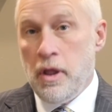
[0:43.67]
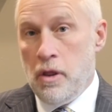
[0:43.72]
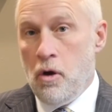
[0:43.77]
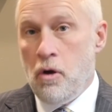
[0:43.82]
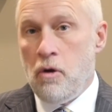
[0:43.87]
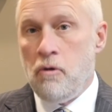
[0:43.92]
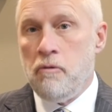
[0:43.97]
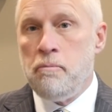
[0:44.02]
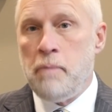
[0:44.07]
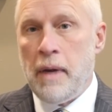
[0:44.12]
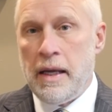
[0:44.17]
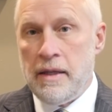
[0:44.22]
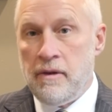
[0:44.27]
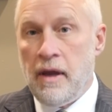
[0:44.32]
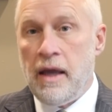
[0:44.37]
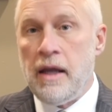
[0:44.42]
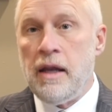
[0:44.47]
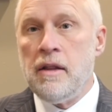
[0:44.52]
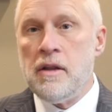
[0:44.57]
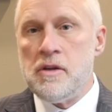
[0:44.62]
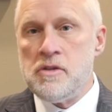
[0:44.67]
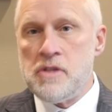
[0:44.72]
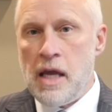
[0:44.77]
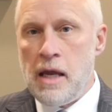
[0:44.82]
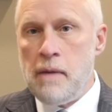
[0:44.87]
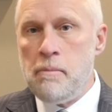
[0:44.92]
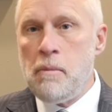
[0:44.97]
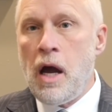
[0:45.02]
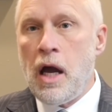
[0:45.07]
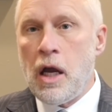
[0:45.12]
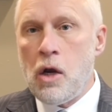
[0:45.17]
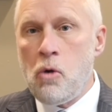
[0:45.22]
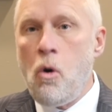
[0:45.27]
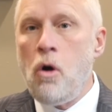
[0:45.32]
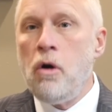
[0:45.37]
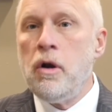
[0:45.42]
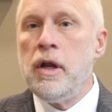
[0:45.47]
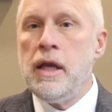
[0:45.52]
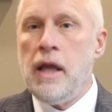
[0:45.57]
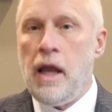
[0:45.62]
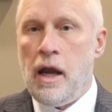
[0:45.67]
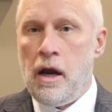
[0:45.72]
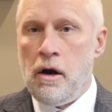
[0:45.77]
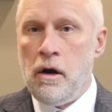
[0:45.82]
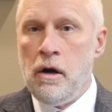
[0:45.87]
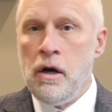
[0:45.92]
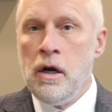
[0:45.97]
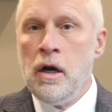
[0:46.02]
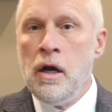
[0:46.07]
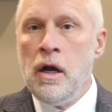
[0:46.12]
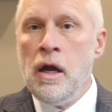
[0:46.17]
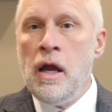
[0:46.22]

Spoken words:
though, of maintaining the same high quality care